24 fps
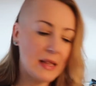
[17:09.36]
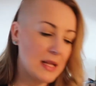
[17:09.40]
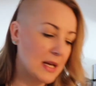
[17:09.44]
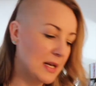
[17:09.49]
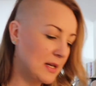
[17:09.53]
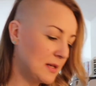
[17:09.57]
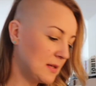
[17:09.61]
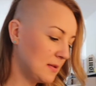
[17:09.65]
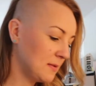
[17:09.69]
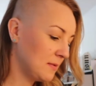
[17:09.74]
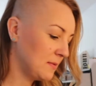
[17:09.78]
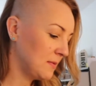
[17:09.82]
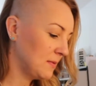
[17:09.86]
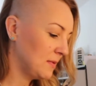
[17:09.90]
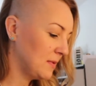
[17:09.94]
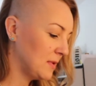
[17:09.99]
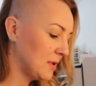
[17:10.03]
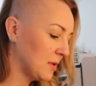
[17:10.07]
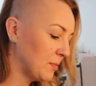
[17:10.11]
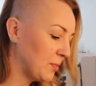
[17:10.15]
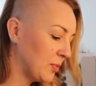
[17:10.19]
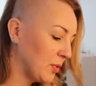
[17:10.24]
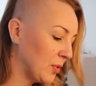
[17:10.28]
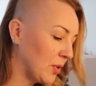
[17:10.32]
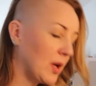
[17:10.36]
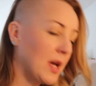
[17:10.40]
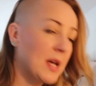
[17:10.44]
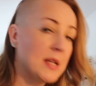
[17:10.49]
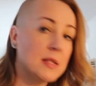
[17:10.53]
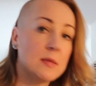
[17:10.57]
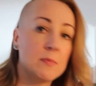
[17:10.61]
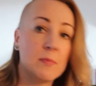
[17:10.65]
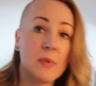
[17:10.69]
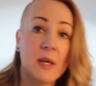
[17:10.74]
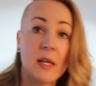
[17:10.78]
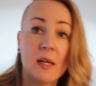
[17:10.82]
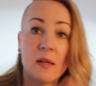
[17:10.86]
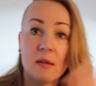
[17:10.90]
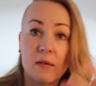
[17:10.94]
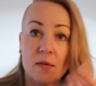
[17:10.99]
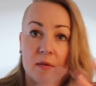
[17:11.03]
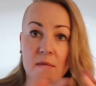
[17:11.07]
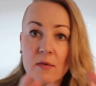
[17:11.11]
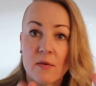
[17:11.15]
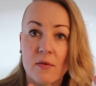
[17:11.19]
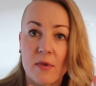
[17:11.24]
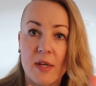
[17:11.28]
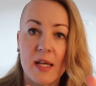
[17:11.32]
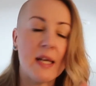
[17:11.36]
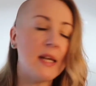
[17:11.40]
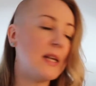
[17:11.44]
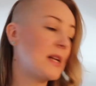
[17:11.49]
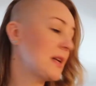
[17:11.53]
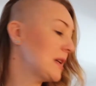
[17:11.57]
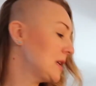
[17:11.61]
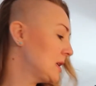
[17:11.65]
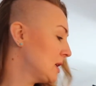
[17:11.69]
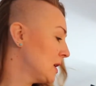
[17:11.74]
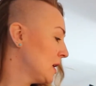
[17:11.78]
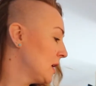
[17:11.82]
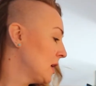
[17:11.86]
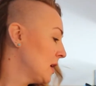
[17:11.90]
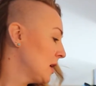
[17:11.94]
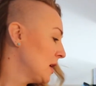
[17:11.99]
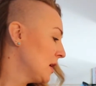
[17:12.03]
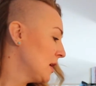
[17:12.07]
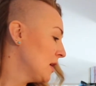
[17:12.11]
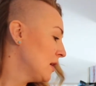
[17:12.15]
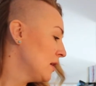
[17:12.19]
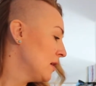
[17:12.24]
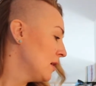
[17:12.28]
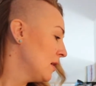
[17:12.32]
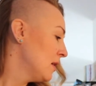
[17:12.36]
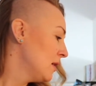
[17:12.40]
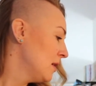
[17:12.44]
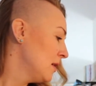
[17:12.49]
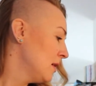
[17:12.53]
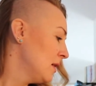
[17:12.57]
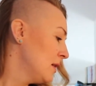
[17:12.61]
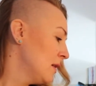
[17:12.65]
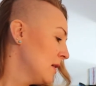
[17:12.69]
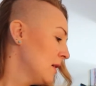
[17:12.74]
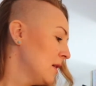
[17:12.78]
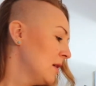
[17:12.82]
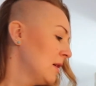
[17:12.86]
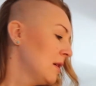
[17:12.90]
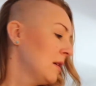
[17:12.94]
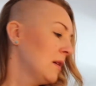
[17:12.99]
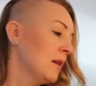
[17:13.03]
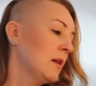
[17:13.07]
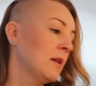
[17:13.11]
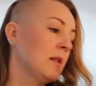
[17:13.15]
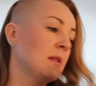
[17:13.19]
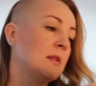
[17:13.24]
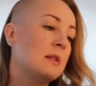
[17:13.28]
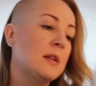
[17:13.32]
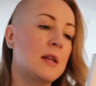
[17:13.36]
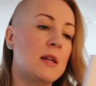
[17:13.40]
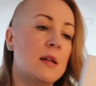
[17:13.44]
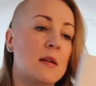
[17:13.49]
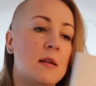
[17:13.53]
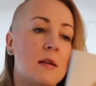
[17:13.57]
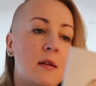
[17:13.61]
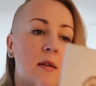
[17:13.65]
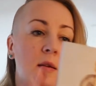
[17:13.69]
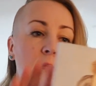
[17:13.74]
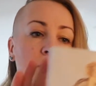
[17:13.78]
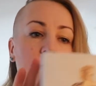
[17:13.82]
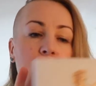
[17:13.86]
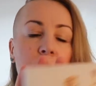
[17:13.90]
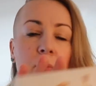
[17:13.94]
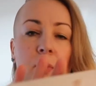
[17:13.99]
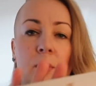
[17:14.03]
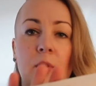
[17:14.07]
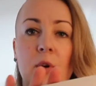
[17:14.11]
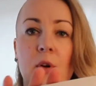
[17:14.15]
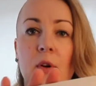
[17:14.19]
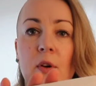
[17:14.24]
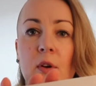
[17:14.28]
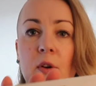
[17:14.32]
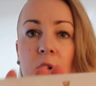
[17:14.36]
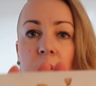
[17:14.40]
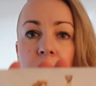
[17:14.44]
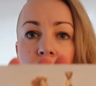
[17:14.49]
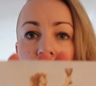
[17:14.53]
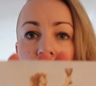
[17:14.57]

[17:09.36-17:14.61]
that the book has been created. Then a book